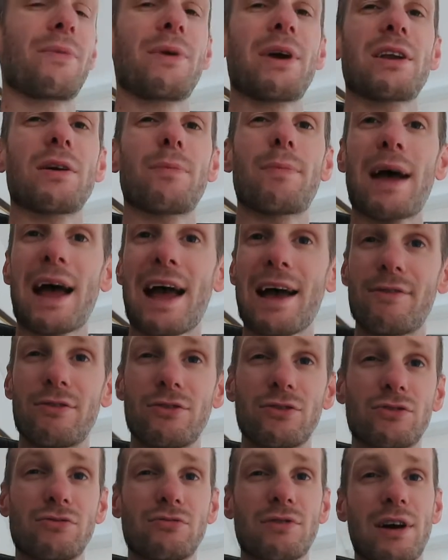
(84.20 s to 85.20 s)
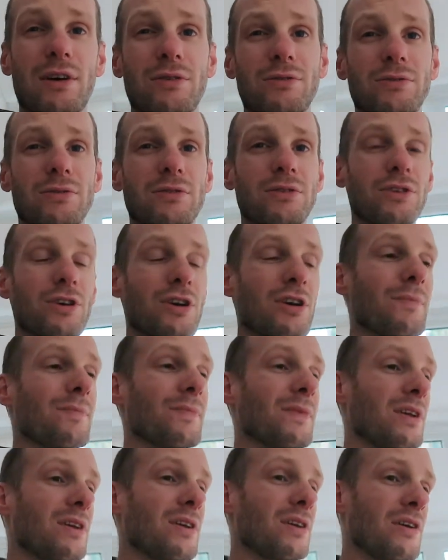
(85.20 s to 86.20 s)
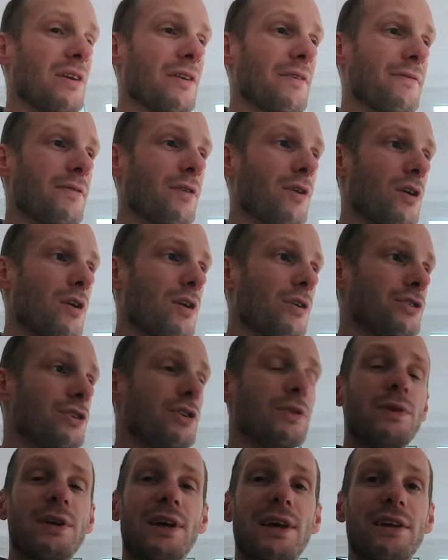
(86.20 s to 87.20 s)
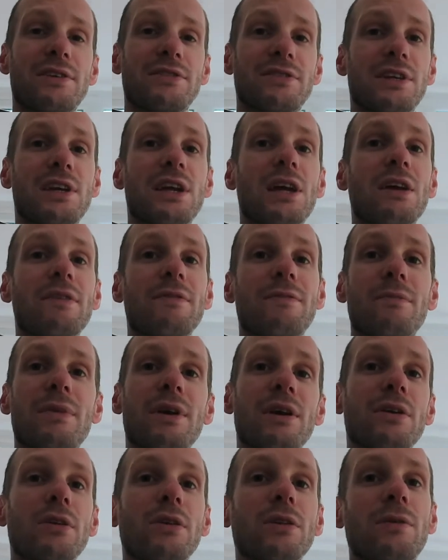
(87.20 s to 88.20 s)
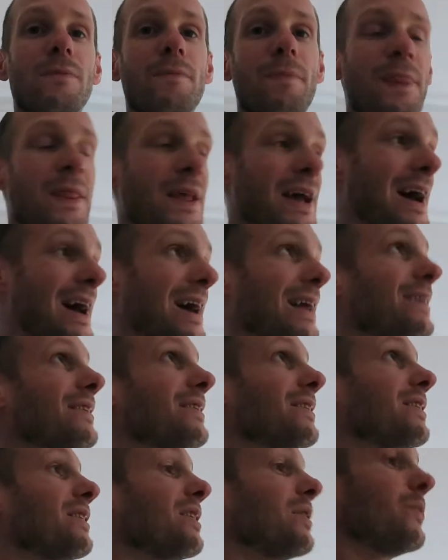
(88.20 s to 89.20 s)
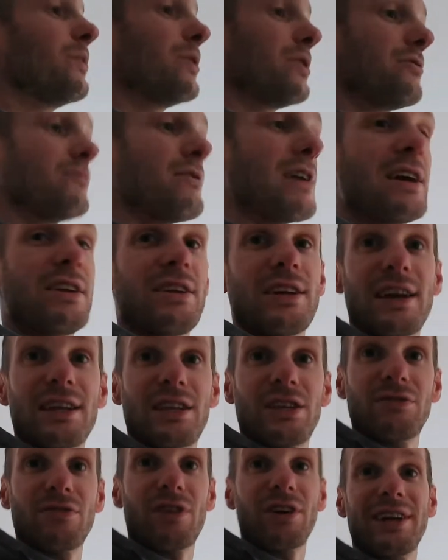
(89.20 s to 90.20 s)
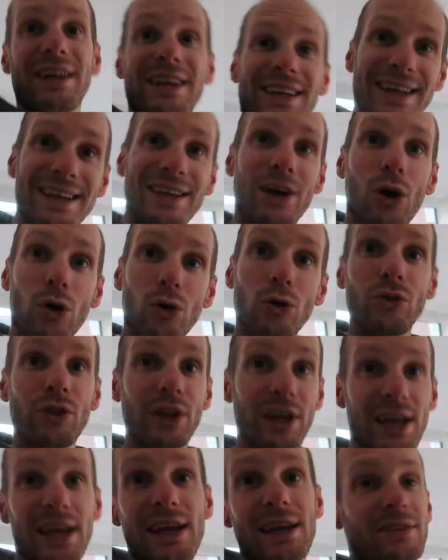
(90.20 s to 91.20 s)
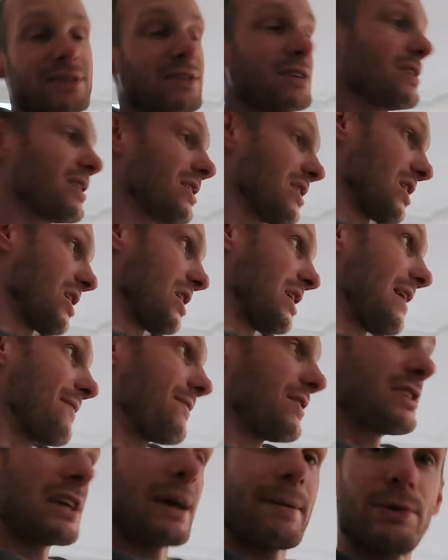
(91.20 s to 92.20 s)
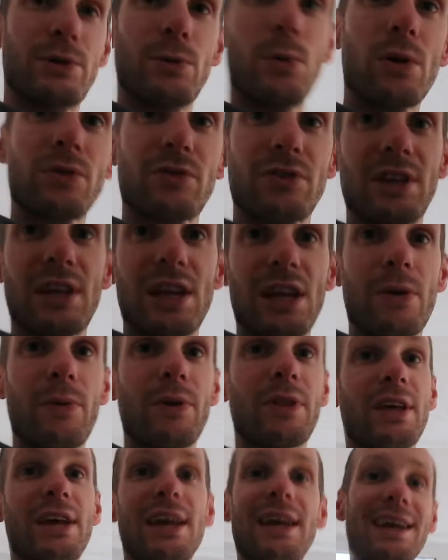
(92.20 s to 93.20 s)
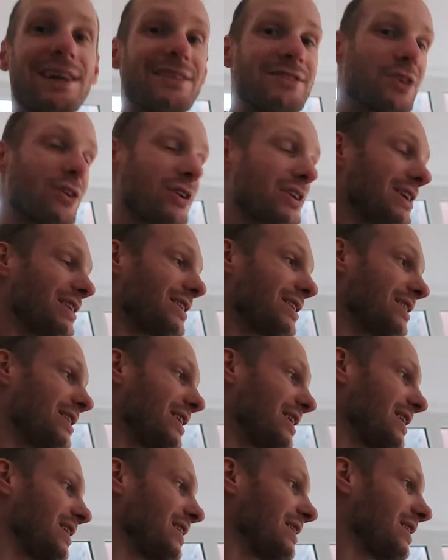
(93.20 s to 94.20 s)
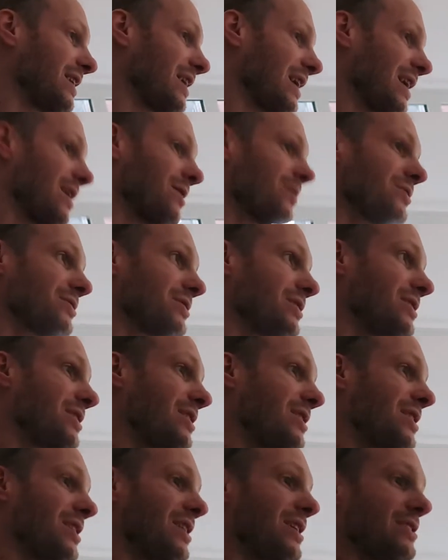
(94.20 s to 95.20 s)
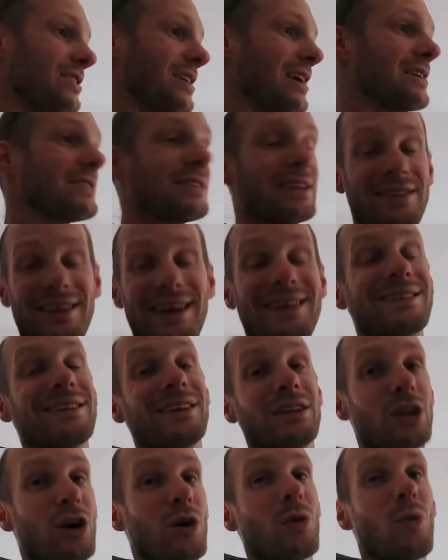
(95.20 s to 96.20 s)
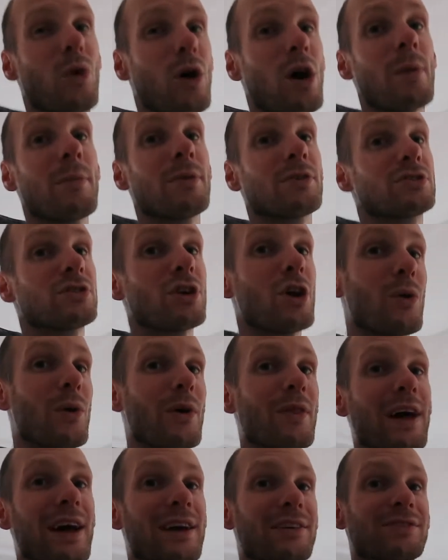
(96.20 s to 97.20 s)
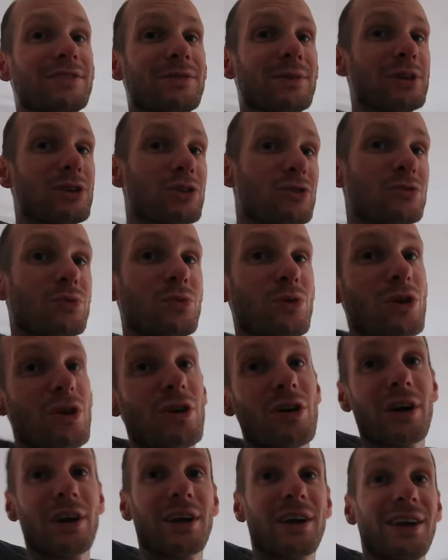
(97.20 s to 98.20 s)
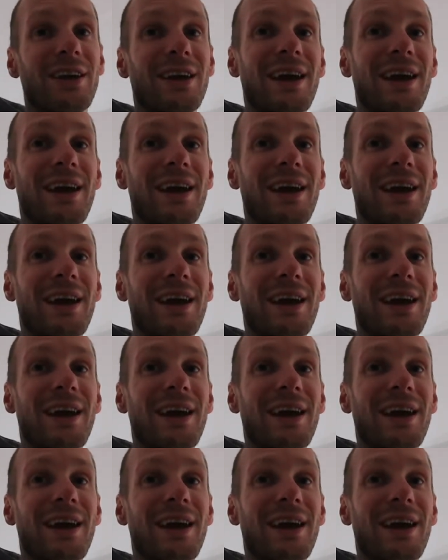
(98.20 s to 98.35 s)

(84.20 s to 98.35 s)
We had a parents round um, for New Year's Eve meal, and with the radiator on, it did hold the heat. And every time she walks in here when the heat's on in the in the house, she says it's actually a lot warmer, so that's so it does work.